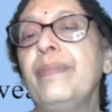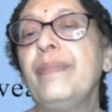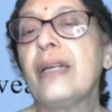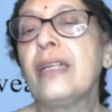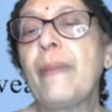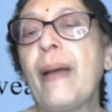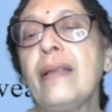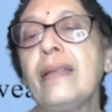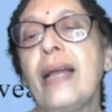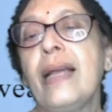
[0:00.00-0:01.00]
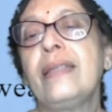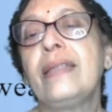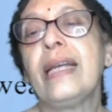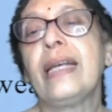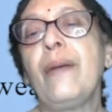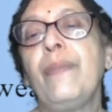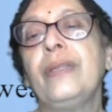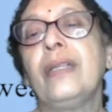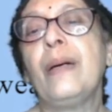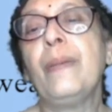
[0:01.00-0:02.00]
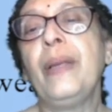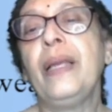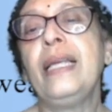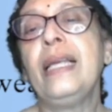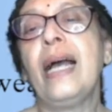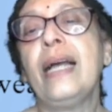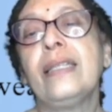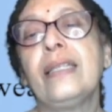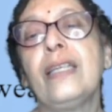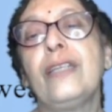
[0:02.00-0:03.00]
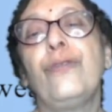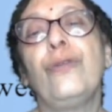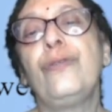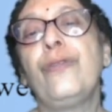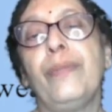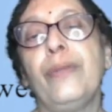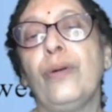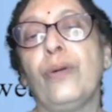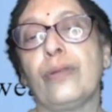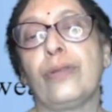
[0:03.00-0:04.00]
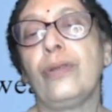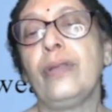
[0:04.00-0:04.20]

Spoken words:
because parasites take up the completely digested food from the host.